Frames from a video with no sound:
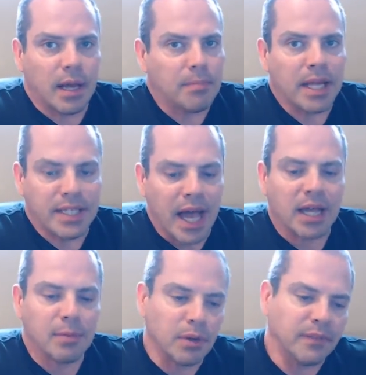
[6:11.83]
I'm not
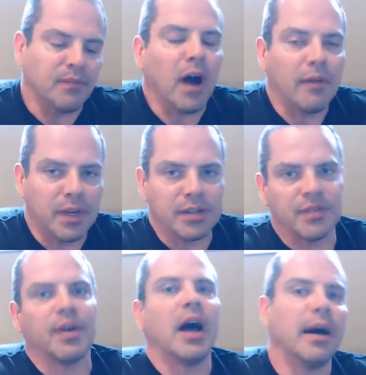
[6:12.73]
talking about like five years
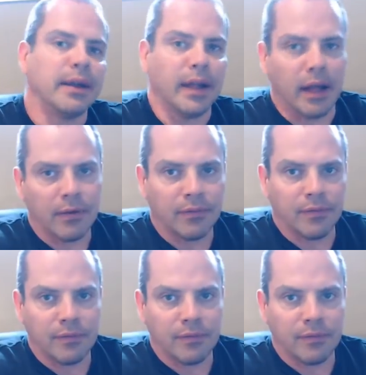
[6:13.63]
of on and off.